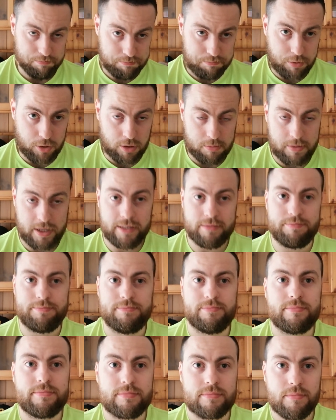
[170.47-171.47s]
Pardon me.
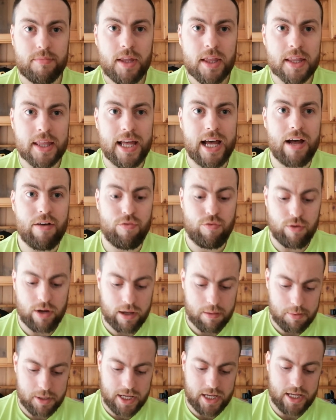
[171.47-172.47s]
They have
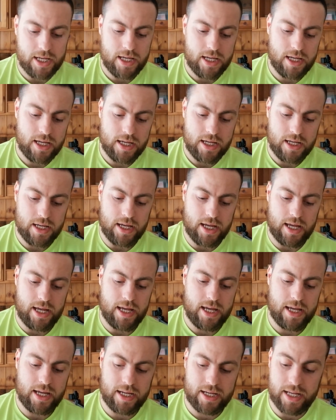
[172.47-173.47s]
Wabi
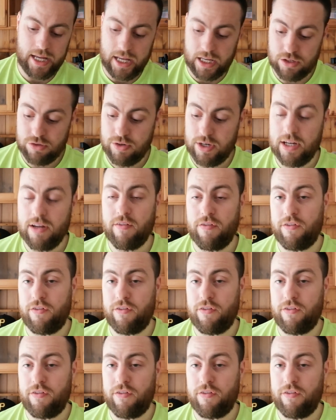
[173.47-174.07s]
Kazri.